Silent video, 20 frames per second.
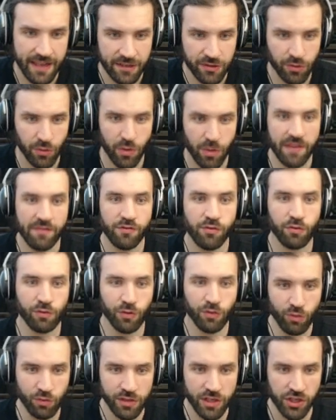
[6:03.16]
and so if you
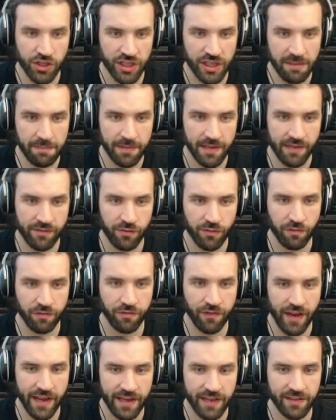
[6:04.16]
lose a ship, if you
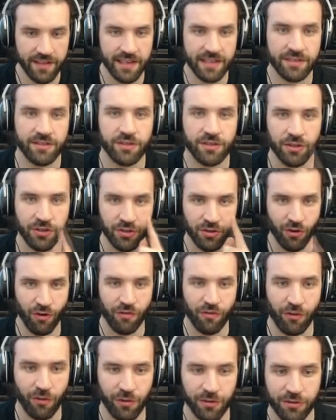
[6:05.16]
fail, it's your
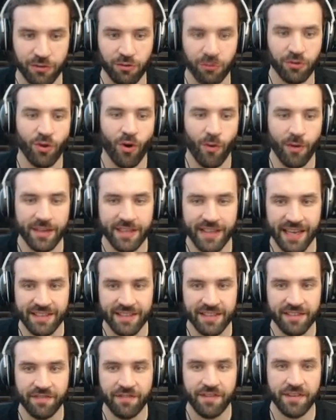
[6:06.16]
fault, you know it, and
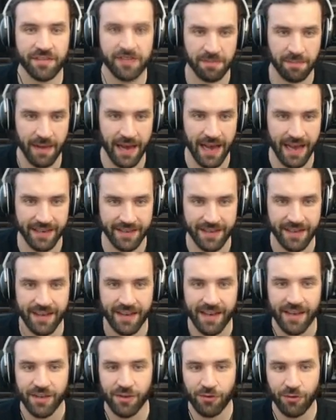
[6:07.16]
it feels bad.
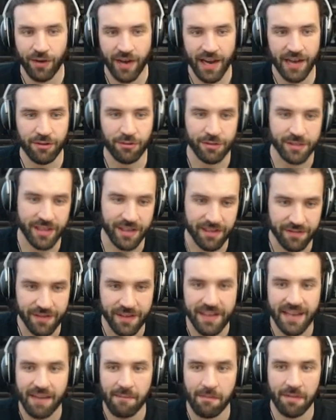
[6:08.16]
You hate yourself.
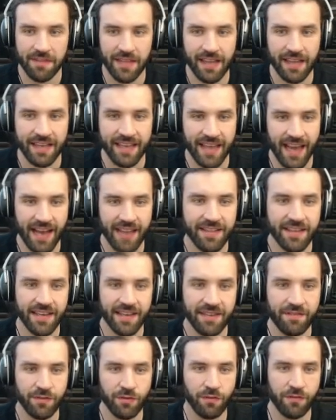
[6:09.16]
But then again,
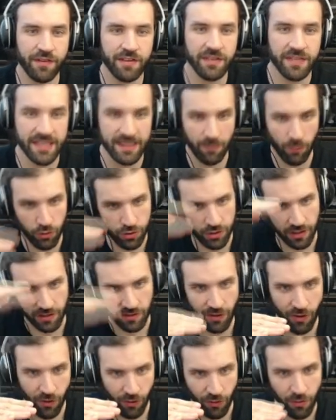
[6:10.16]
if you feel this emotional
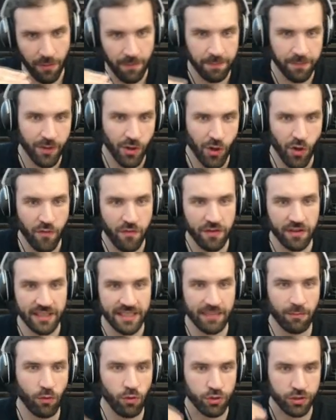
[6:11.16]
low, you feel
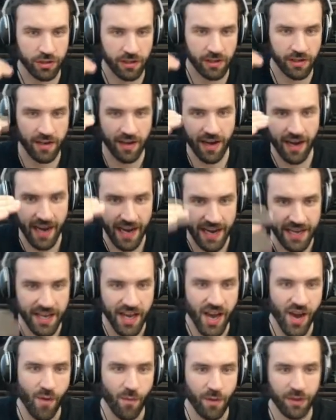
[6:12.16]
an emotional high
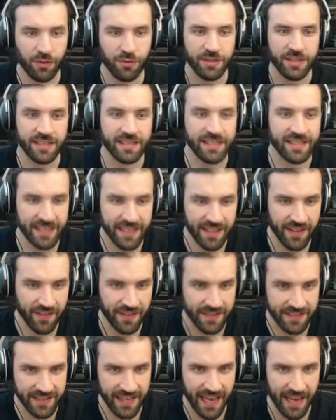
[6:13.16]
when you succeed in
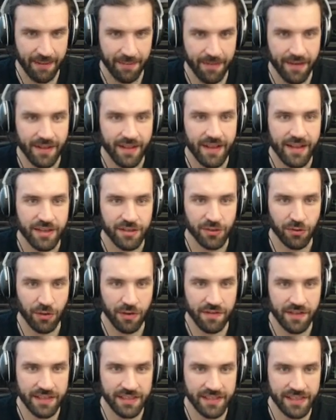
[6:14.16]
this game. So
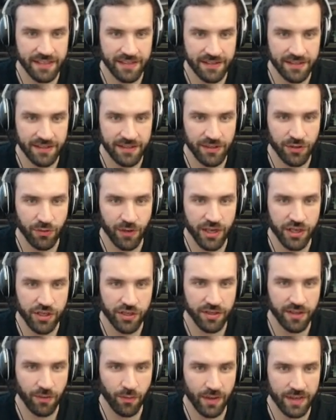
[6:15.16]
in this
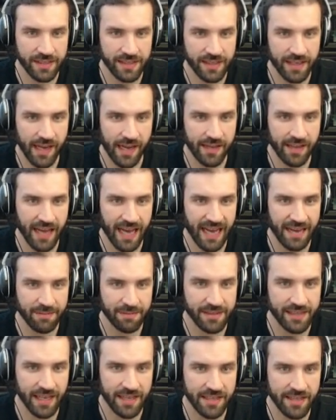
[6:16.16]
situation, once again, I'm
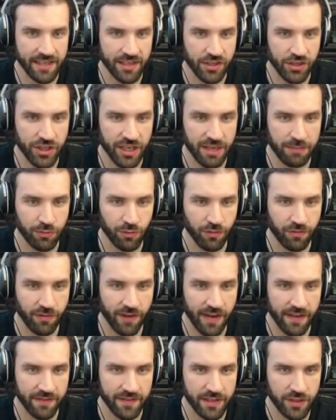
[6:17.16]
sending a ship to
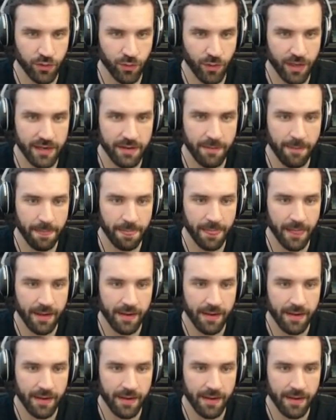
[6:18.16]
fight this one,